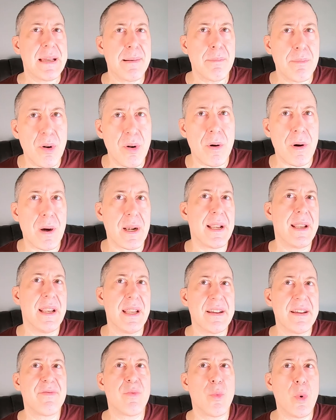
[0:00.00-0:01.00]
important
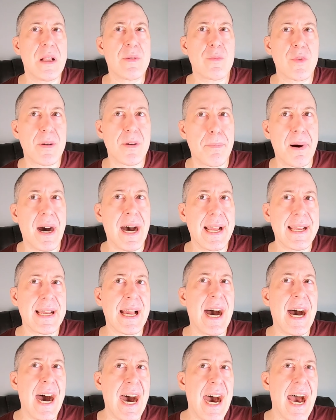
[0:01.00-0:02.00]
if one were buying
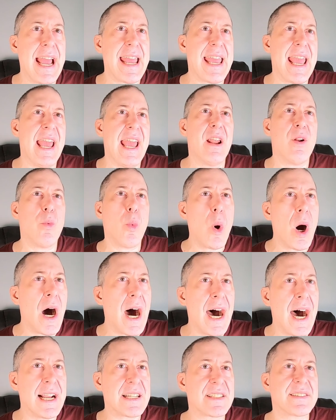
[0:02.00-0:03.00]
a high end
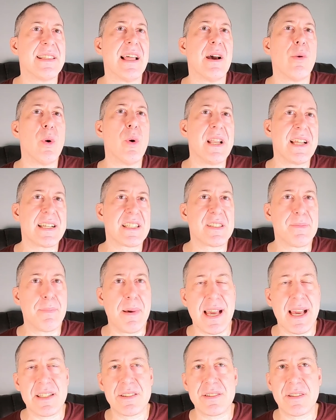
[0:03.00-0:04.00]
watch that one
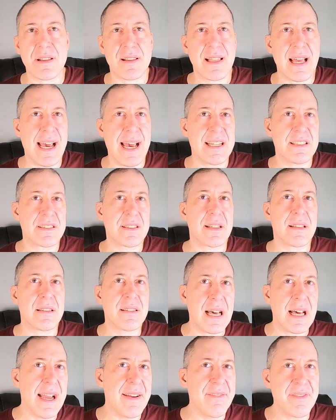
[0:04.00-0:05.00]
expects to last a
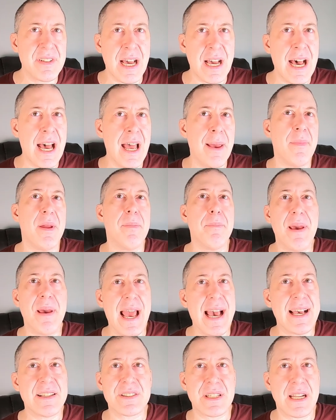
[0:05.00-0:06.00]
lifetime and
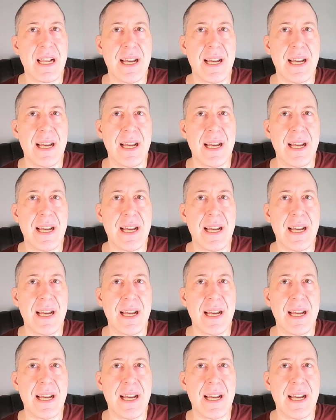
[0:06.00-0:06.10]
pass it